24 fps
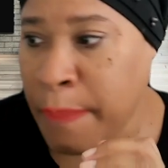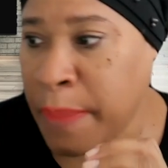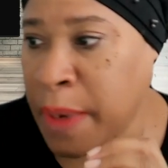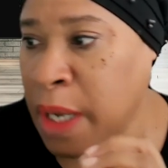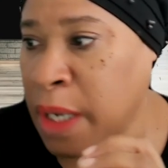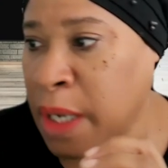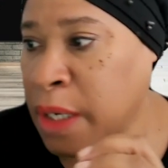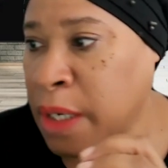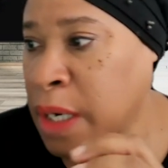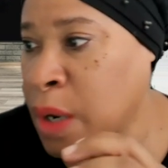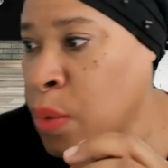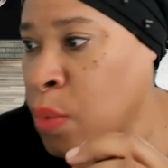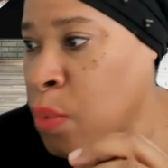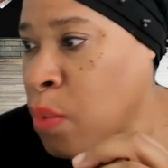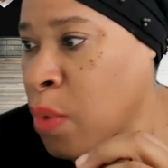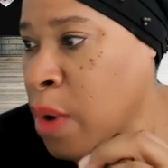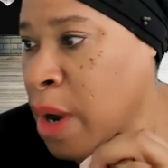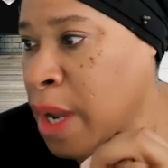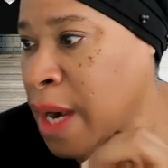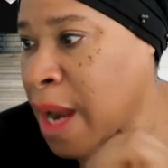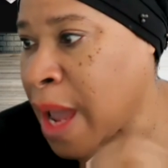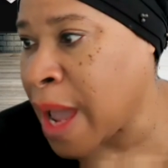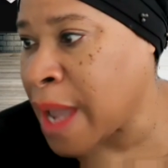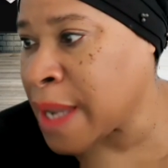But
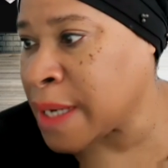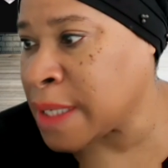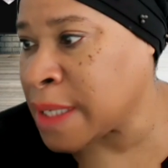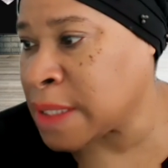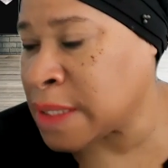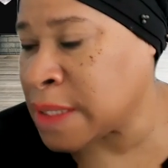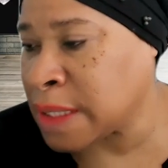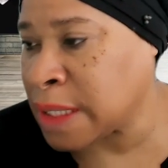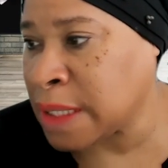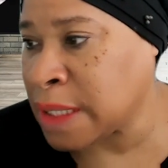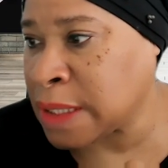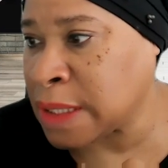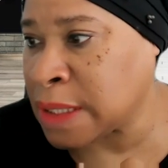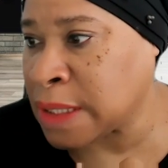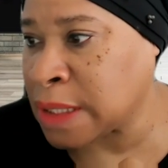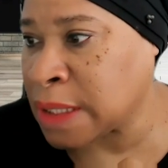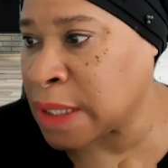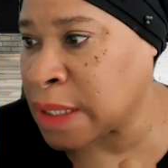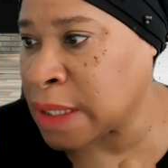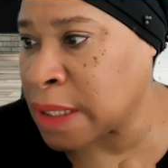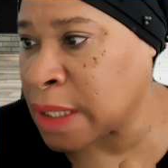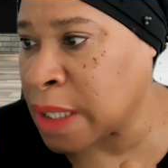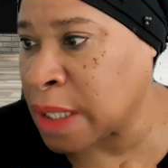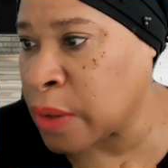what I
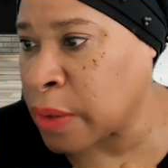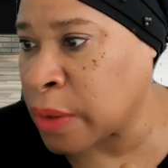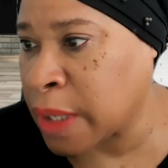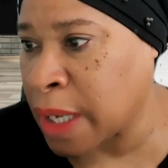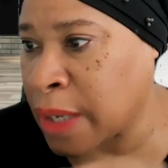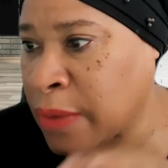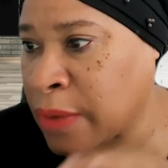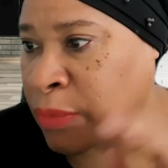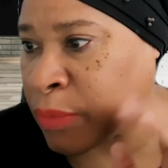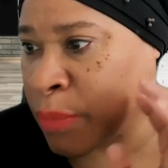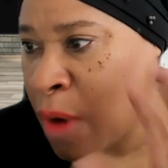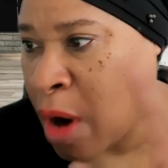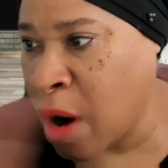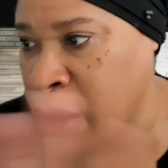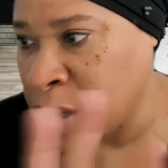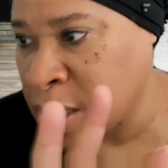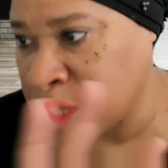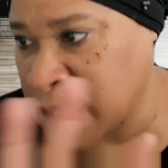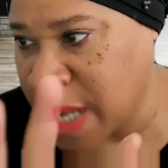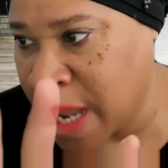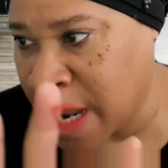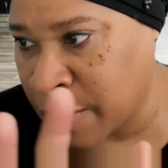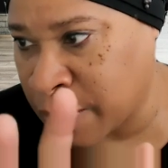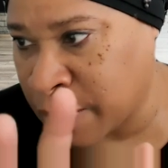didn't, okay, heart
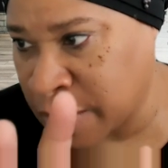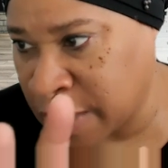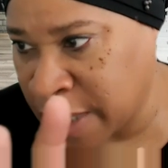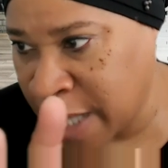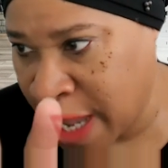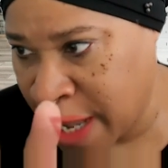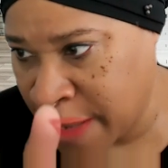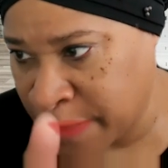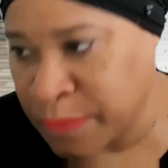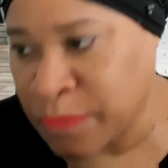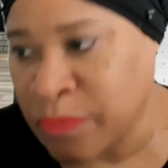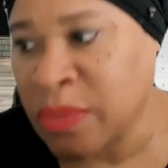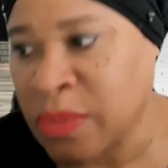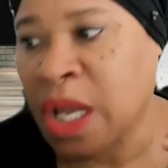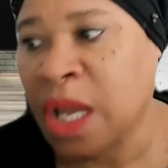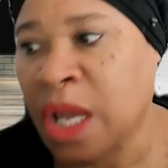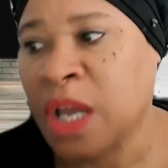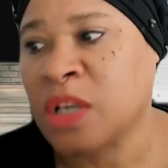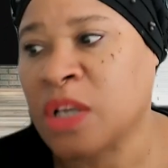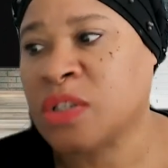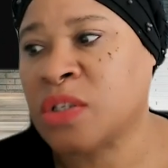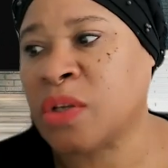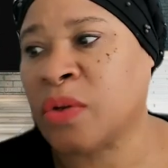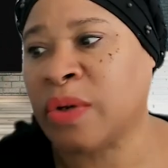attack with that.
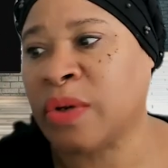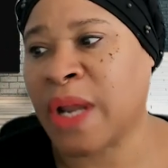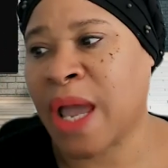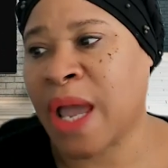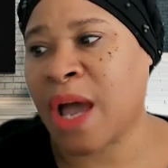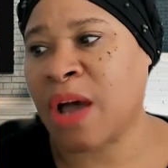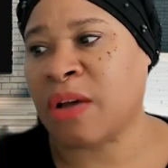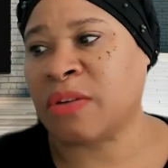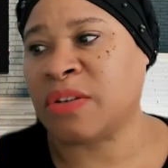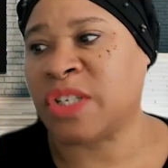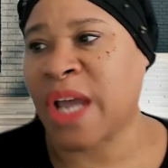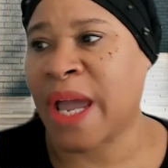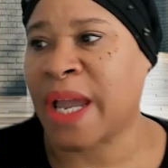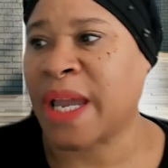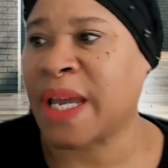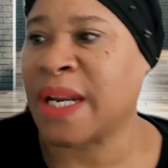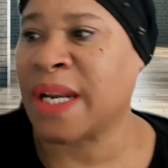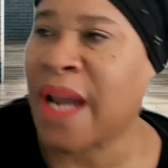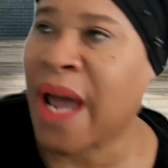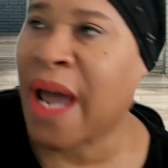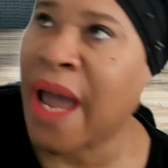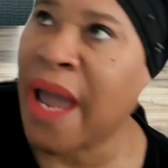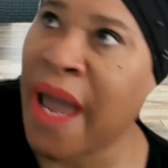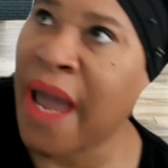So now Jack
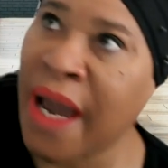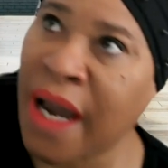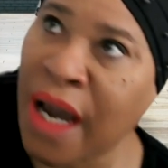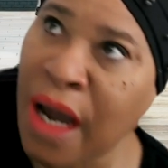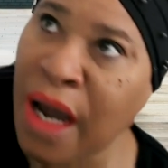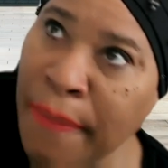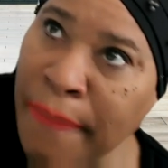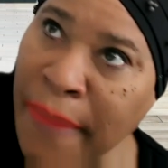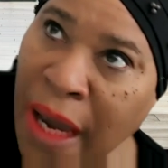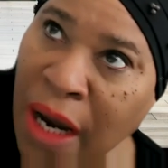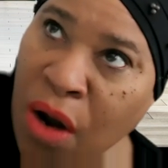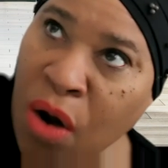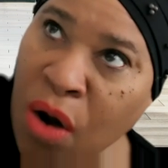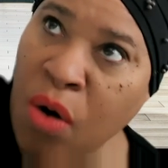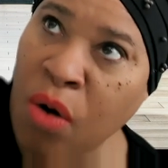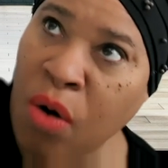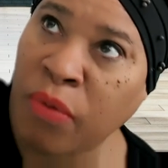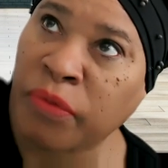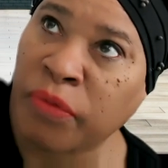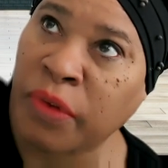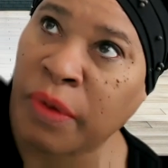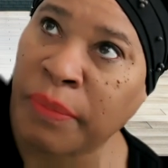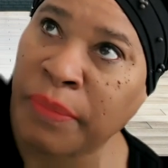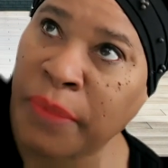and Diane come back
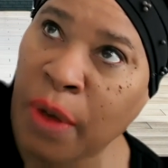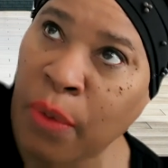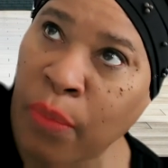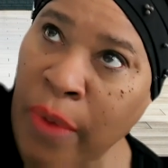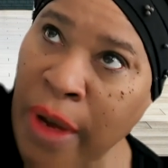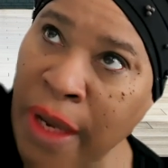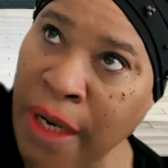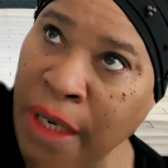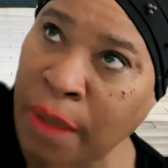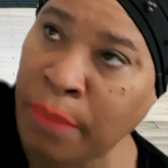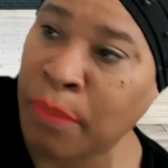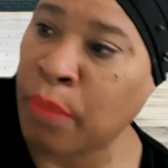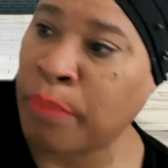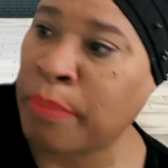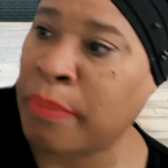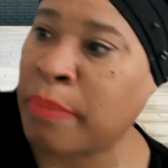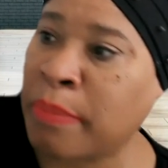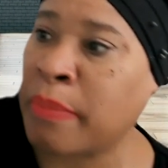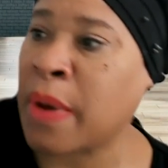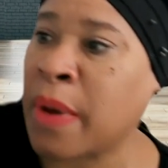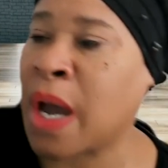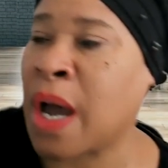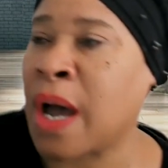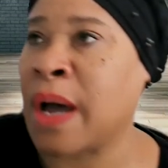home from their wedding.
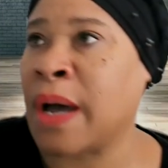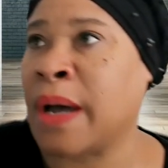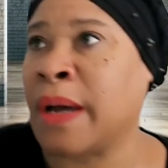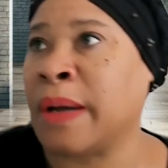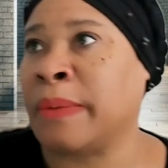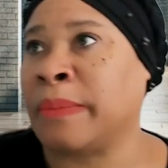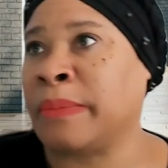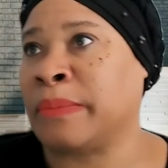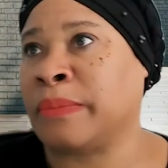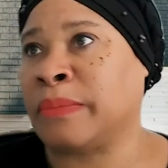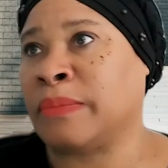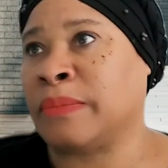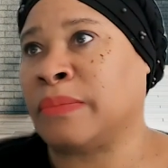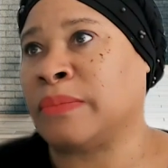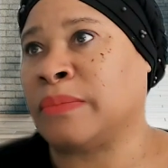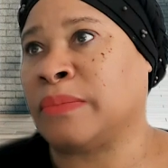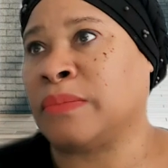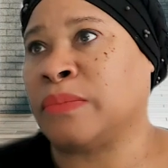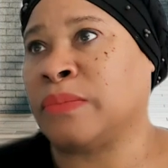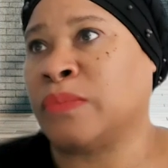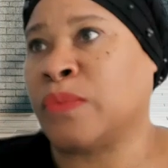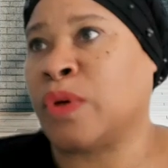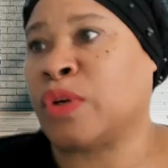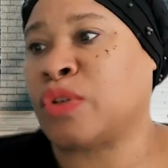
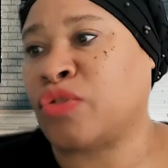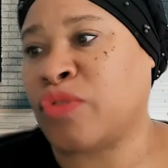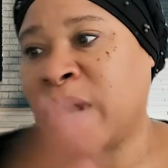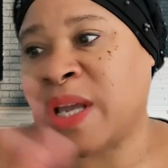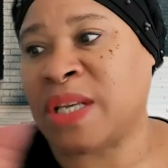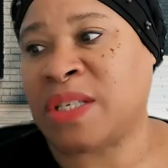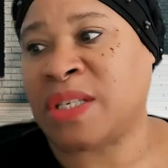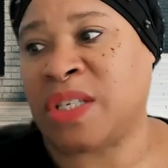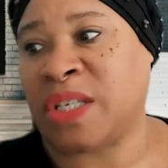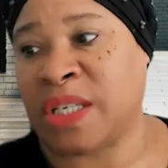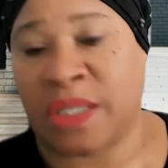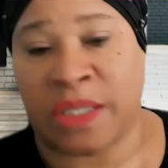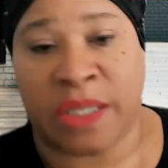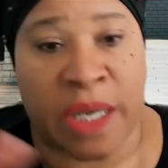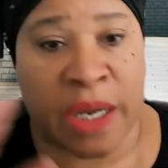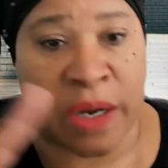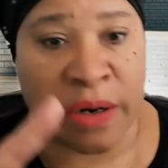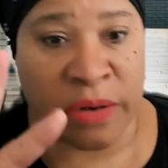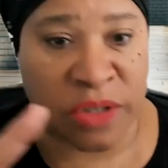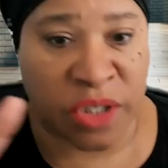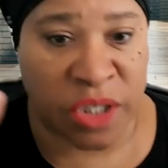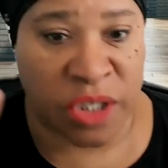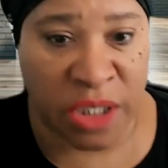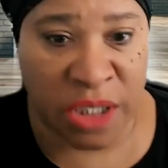Well, Tracy is
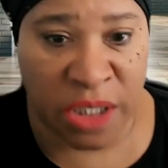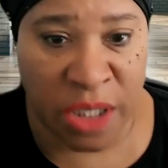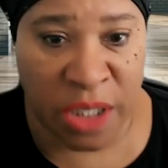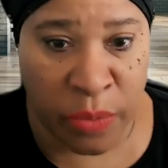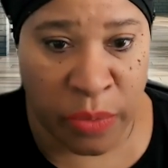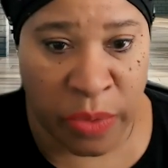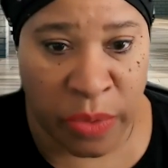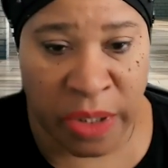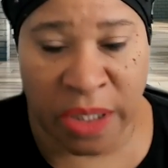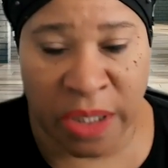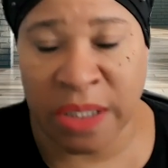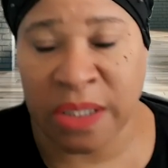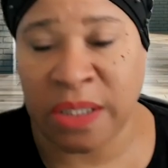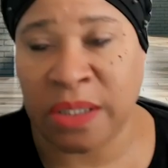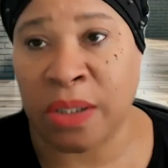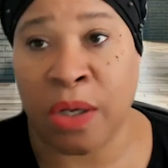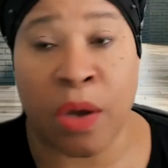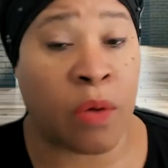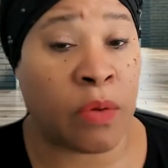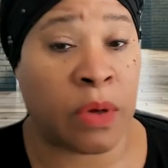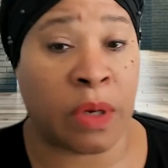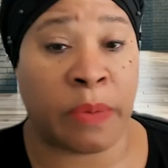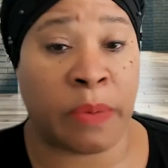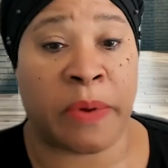there. She's their witness, the
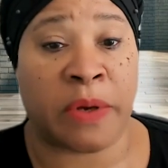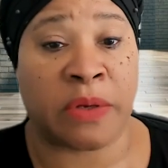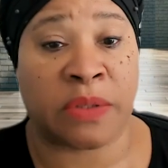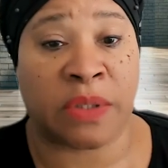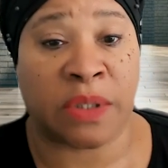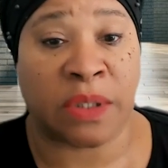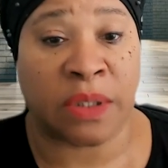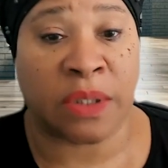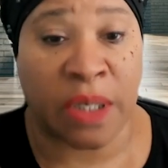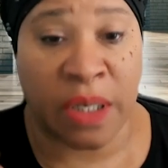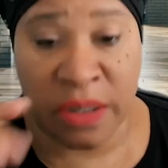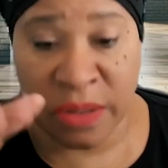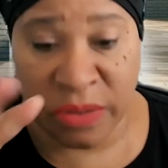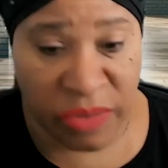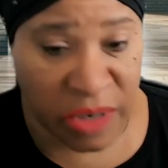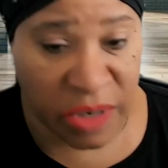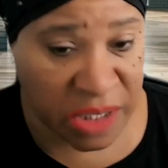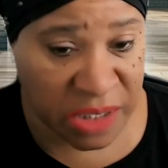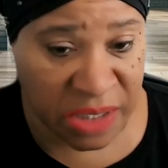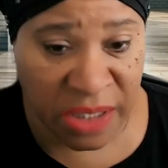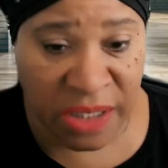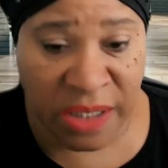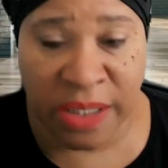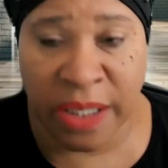only person there.
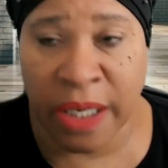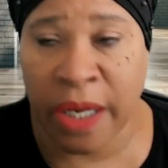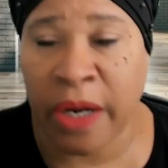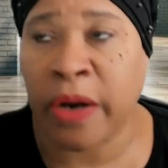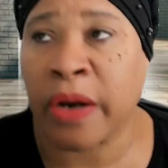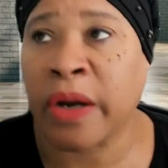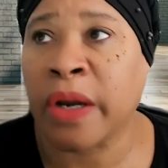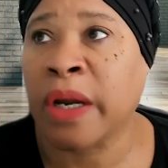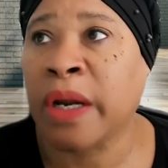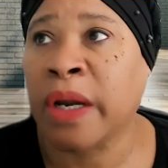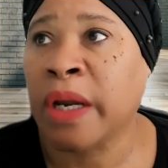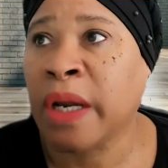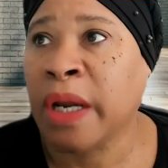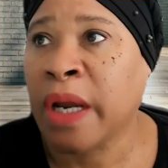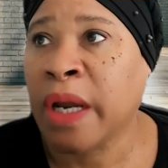Tracy's there.